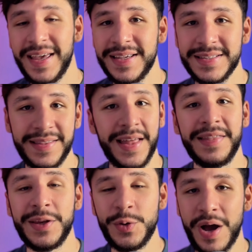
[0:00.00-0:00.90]
is that
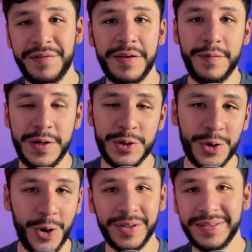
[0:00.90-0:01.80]
they do have a feature
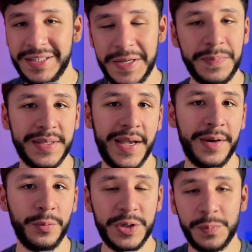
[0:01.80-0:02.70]
called deep scan,
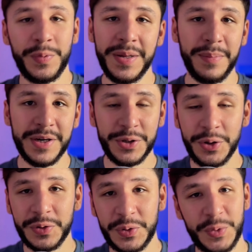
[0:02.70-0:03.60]
which pretty much
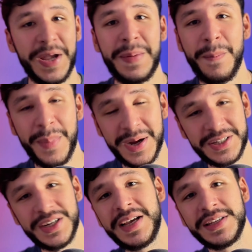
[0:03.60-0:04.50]
goes through a
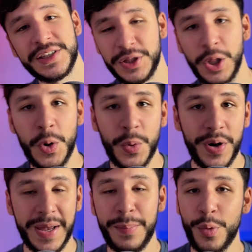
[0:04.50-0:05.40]
much slower
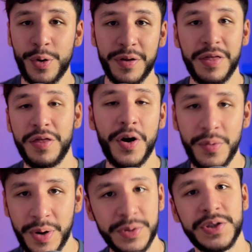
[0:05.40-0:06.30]
and more
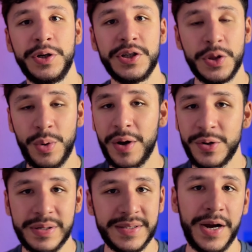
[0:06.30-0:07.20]
thorough search throughout
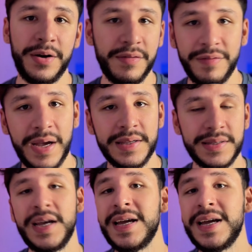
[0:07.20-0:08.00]
your entire device